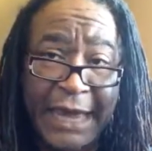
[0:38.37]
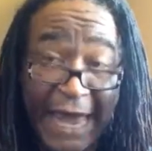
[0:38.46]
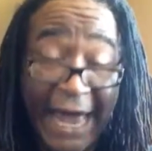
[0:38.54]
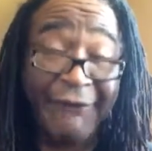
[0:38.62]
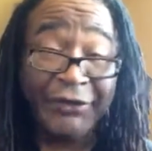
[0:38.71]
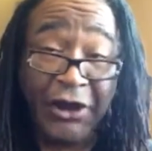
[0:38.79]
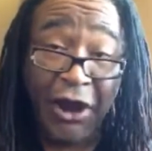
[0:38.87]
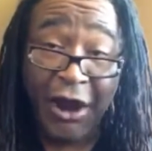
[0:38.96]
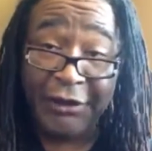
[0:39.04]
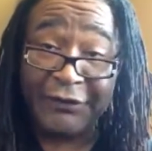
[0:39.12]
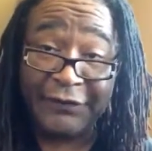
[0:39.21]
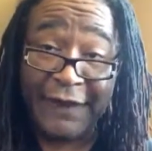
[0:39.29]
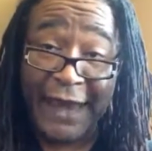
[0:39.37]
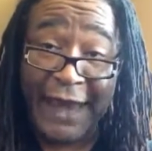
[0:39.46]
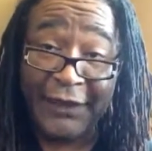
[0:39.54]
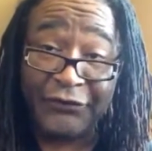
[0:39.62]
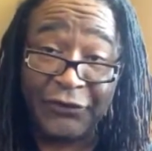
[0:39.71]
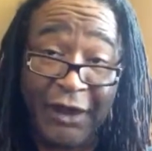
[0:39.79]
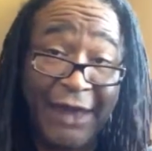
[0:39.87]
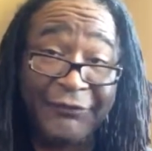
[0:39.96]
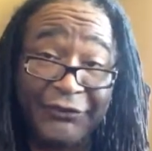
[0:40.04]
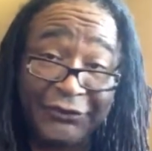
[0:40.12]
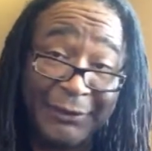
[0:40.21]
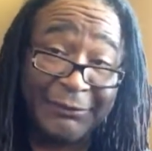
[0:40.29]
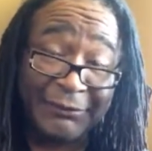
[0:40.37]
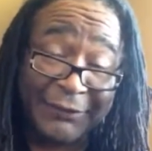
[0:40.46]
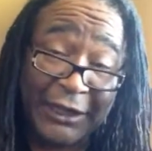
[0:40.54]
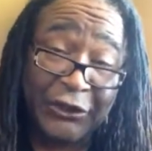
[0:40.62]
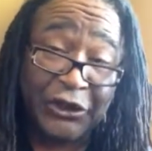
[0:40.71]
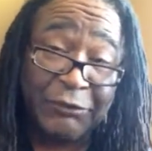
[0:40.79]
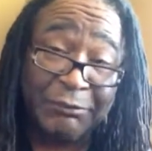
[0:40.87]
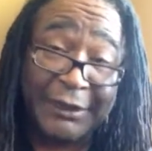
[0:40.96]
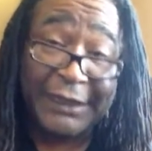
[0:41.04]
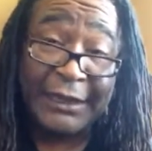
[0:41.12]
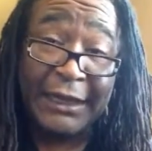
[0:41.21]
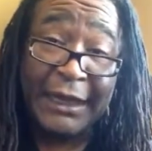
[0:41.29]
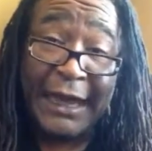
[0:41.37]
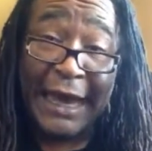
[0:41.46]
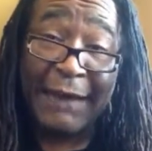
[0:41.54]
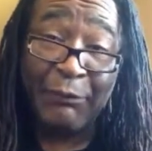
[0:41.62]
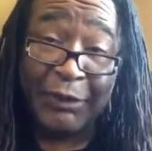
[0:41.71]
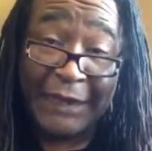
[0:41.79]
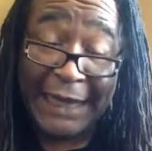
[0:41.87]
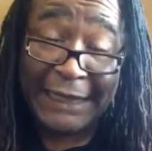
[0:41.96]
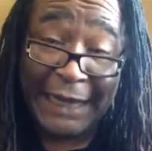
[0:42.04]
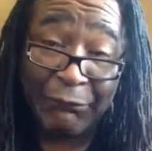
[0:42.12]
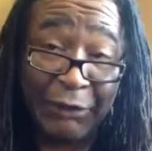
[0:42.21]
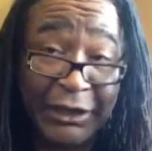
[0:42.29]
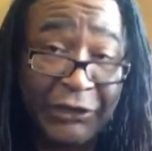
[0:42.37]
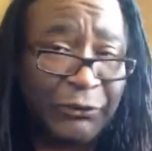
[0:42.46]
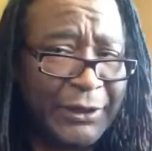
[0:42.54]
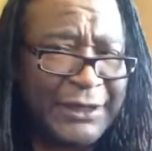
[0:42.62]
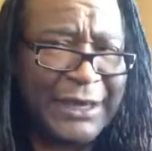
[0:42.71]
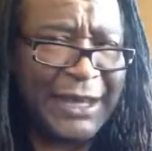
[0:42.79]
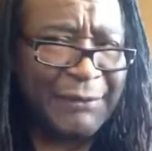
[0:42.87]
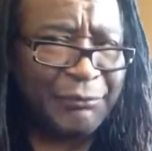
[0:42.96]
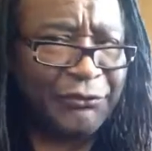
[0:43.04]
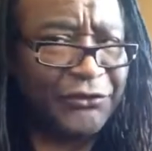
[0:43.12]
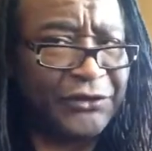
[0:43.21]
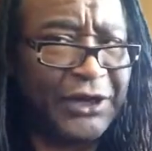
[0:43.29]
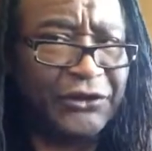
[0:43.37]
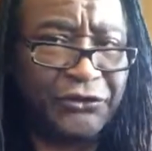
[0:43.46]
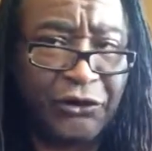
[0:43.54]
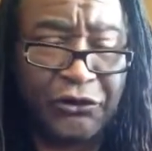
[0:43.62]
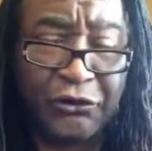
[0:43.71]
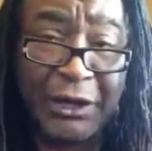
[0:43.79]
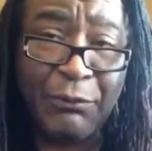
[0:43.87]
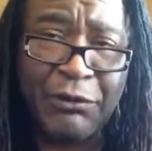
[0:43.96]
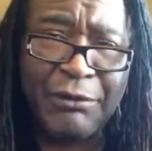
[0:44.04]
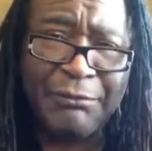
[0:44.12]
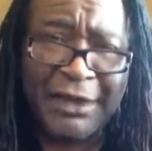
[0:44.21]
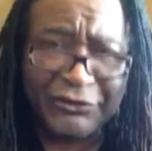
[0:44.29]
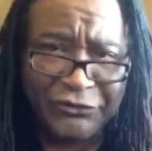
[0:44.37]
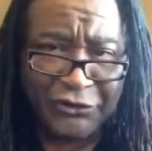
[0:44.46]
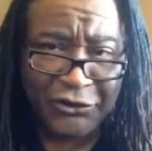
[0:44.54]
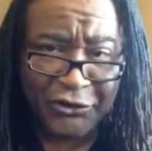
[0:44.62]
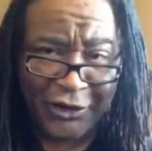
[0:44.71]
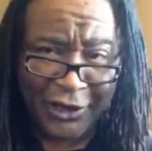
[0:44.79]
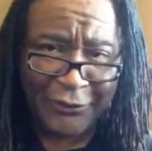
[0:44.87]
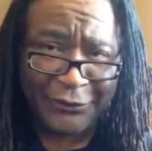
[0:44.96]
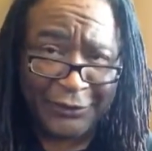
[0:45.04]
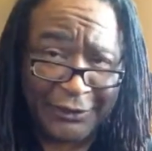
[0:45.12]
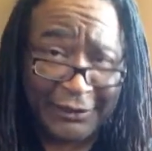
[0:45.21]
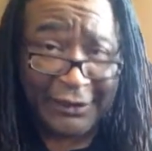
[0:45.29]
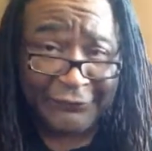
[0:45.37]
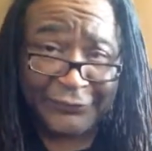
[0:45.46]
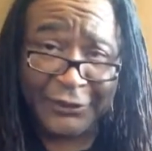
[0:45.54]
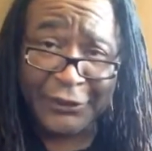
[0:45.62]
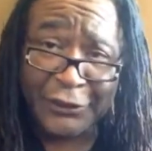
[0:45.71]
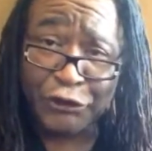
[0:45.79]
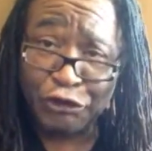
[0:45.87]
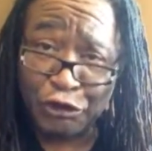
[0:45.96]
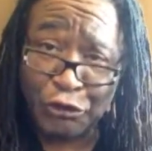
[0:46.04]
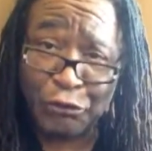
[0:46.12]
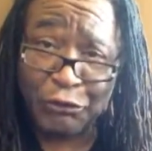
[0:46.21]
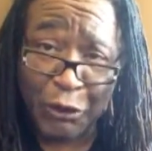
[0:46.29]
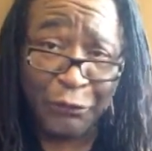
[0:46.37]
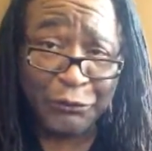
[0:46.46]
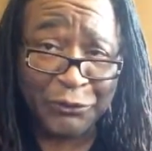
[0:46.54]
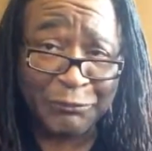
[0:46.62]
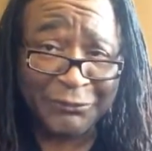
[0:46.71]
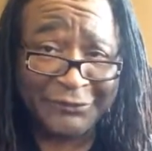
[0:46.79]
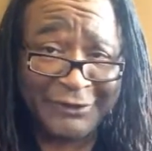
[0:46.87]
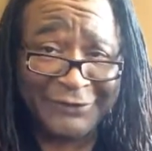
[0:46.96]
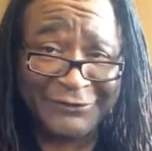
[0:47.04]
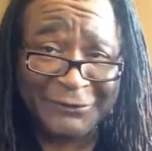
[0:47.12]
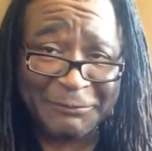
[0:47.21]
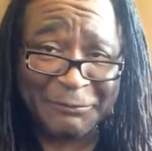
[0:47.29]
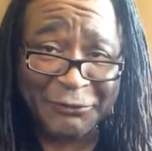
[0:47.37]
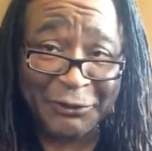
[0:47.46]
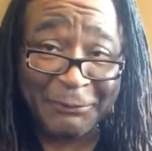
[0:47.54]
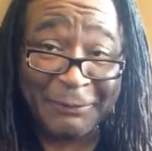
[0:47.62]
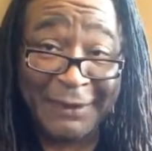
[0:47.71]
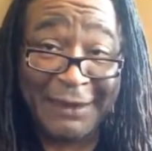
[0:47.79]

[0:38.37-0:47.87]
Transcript: having heart attacks or having symptoms they could be. And when they get ready to do any kind of procedure on you, they want to make sure you're healthy enough to go through the procedure. So